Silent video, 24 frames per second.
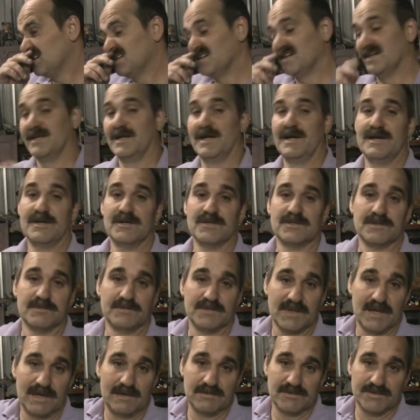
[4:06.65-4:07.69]
And I know
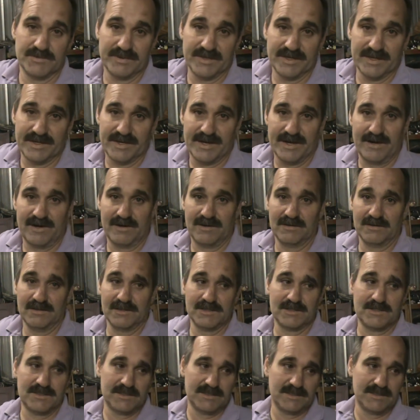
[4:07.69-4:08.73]
sometimes we get careless,